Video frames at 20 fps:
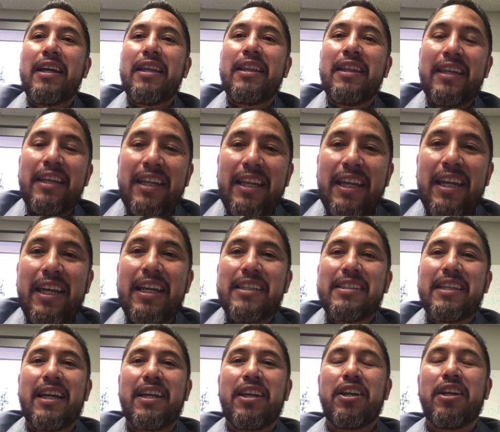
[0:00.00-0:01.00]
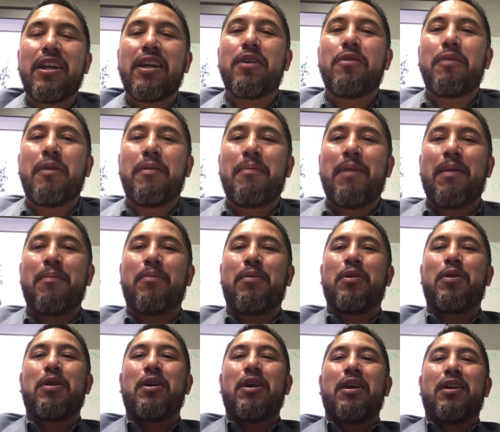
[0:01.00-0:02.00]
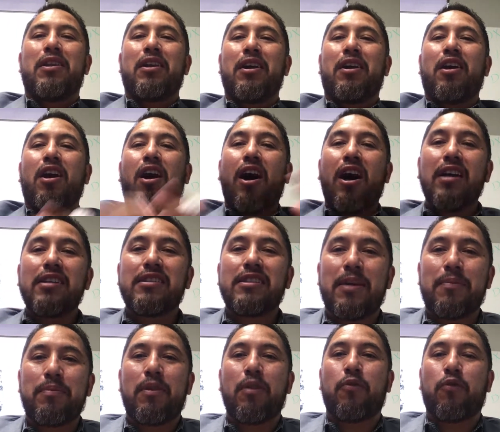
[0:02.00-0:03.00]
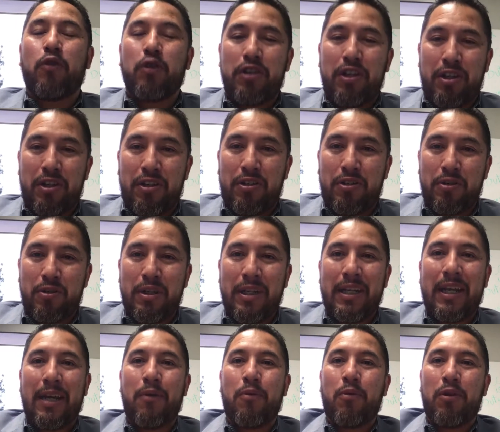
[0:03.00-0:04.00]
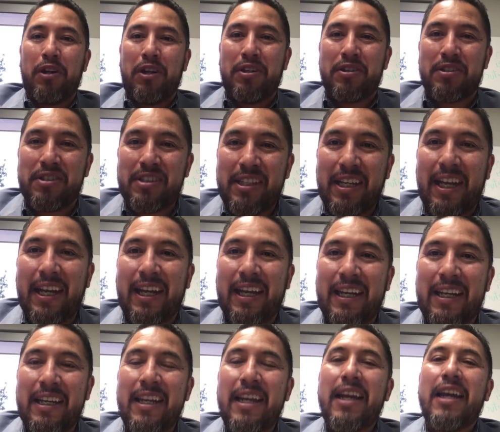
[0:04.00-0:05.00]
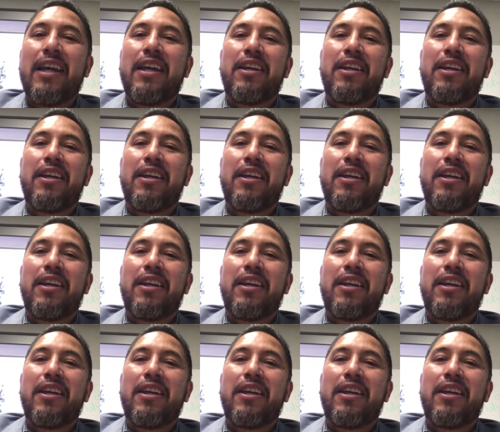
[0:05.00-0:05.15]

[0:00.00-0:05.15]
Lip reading: The key is that you're going to remember the concept of what you're doing and what you're saying.